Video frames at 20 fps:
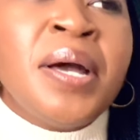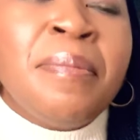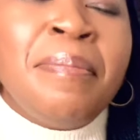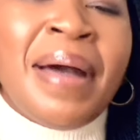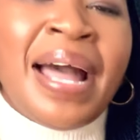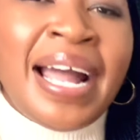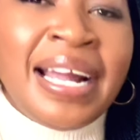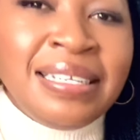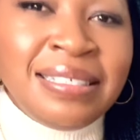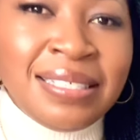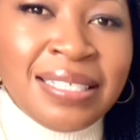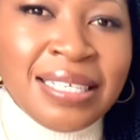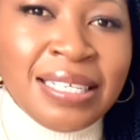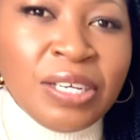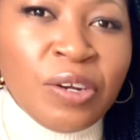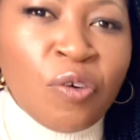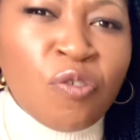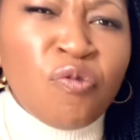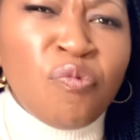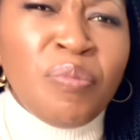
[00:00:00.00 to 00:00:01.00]

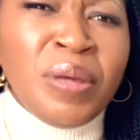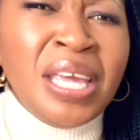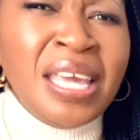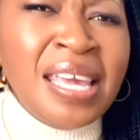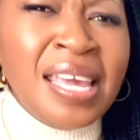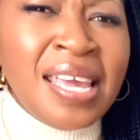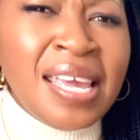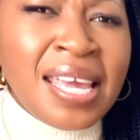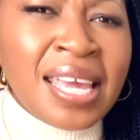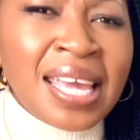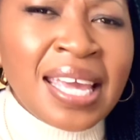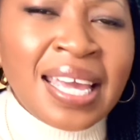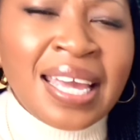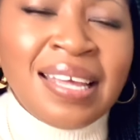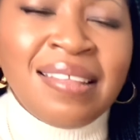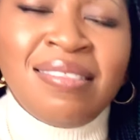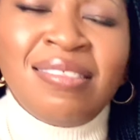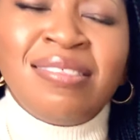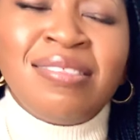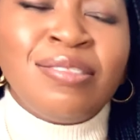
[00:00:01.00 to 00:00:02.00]
pattern of being,
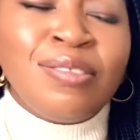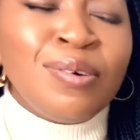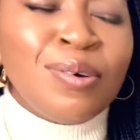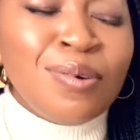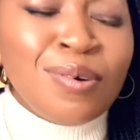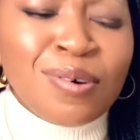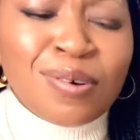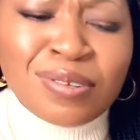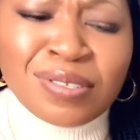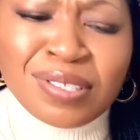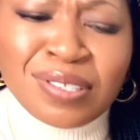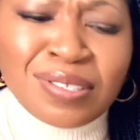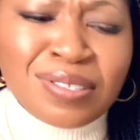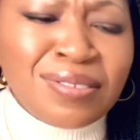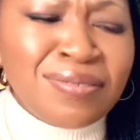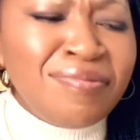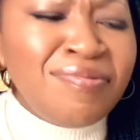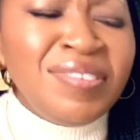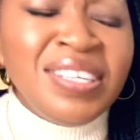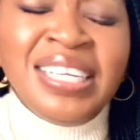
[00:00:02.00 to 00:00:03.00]

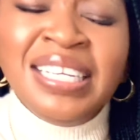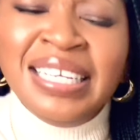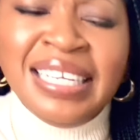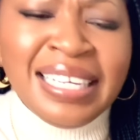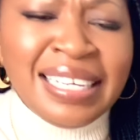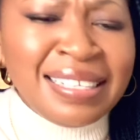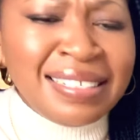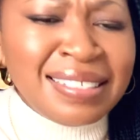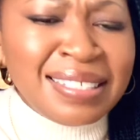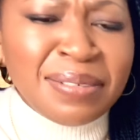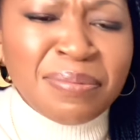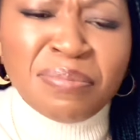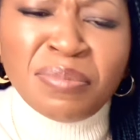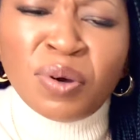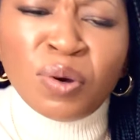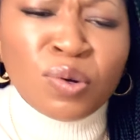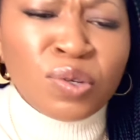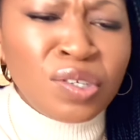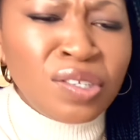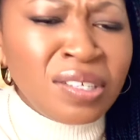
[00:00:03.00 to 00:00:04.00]
thoughts, feelings,
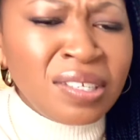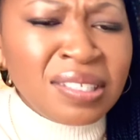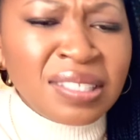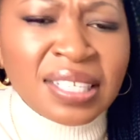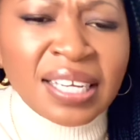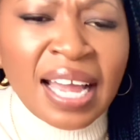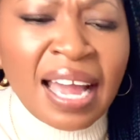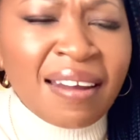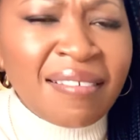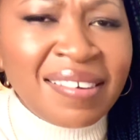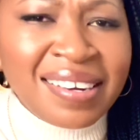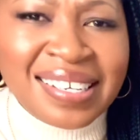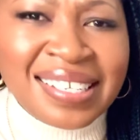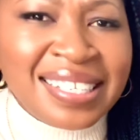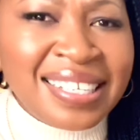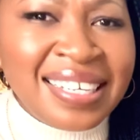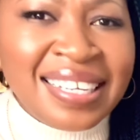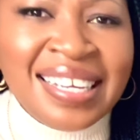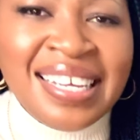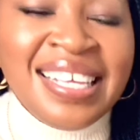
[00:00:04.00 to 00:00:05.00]
emotions,
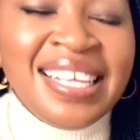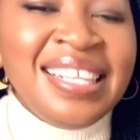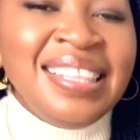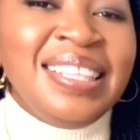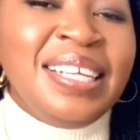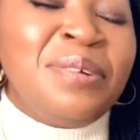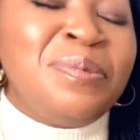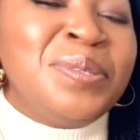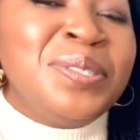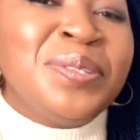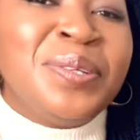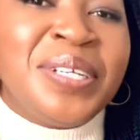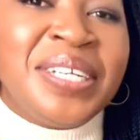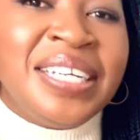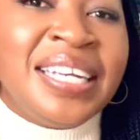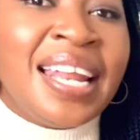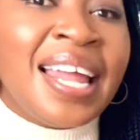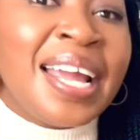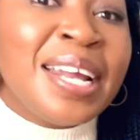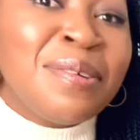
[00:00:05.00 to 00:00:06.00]
character that was not
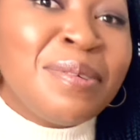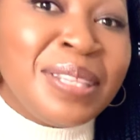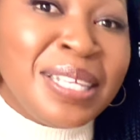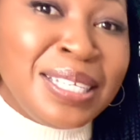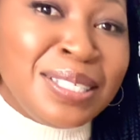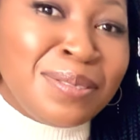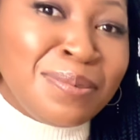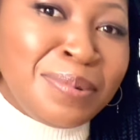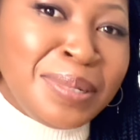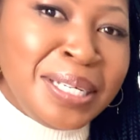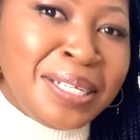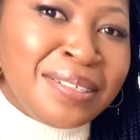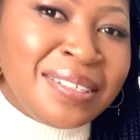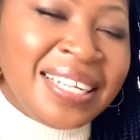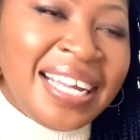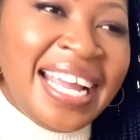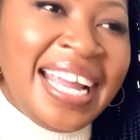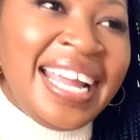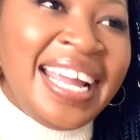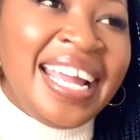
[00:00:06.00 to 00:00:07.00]
in line with his
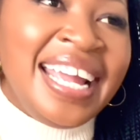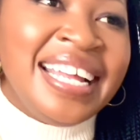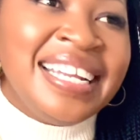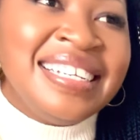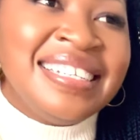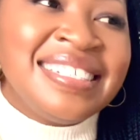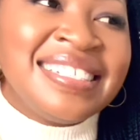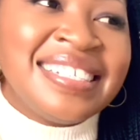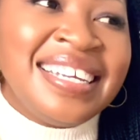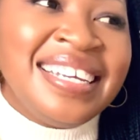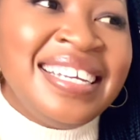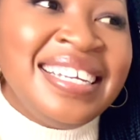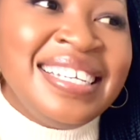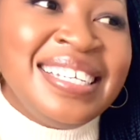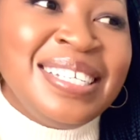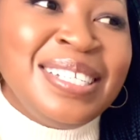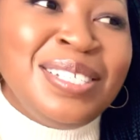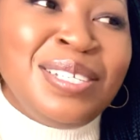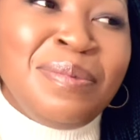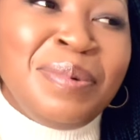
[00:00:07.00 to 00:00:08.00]
will. And
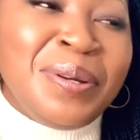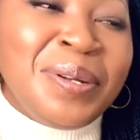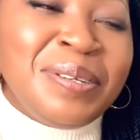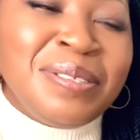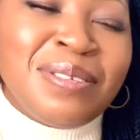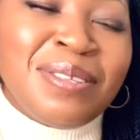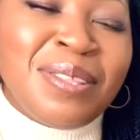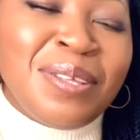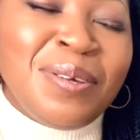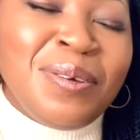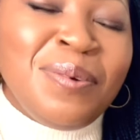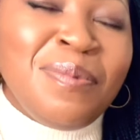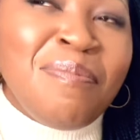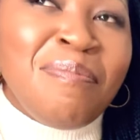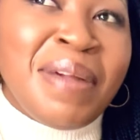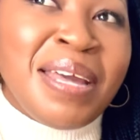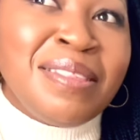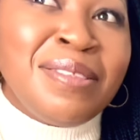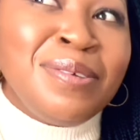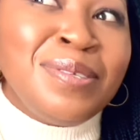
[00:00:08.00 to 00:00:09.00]
to be honest with you,
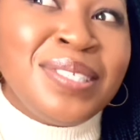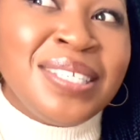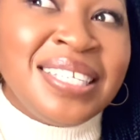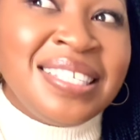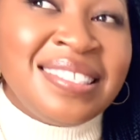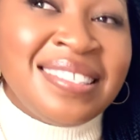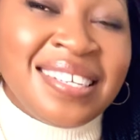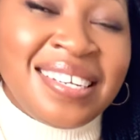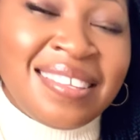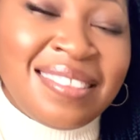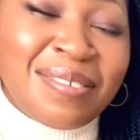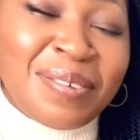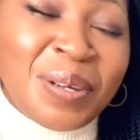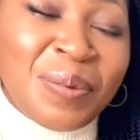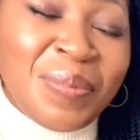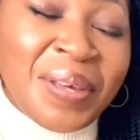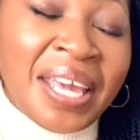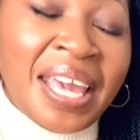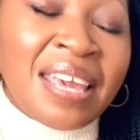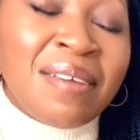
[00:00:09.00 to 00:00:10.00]
Matthew
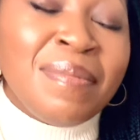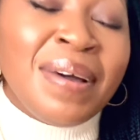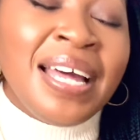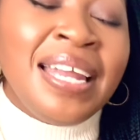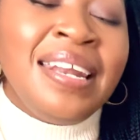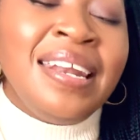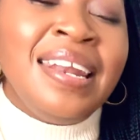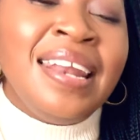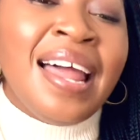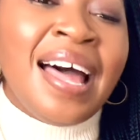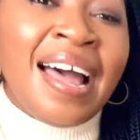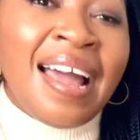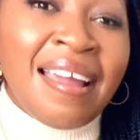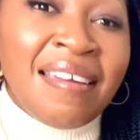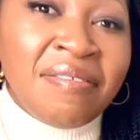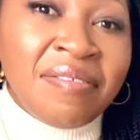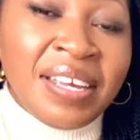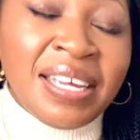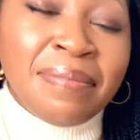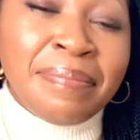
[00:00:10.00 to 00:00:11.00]
6.33 became
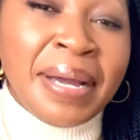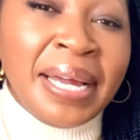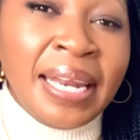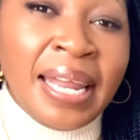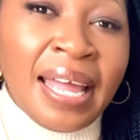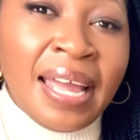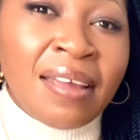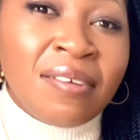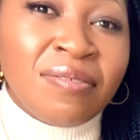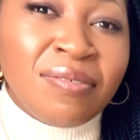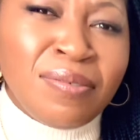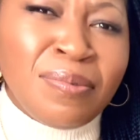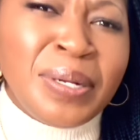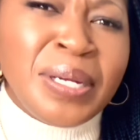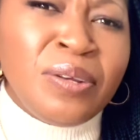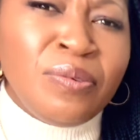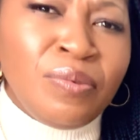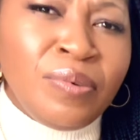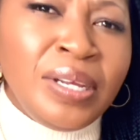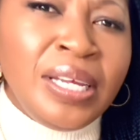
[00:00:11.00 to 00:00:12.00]
alive in my life when
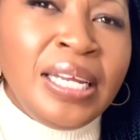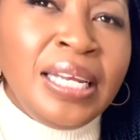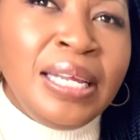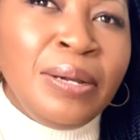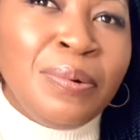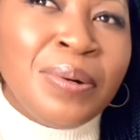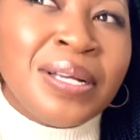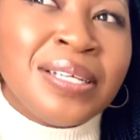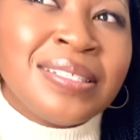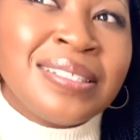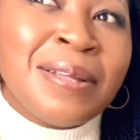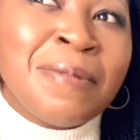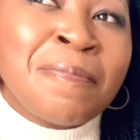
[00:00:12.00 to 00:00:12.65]
it really was.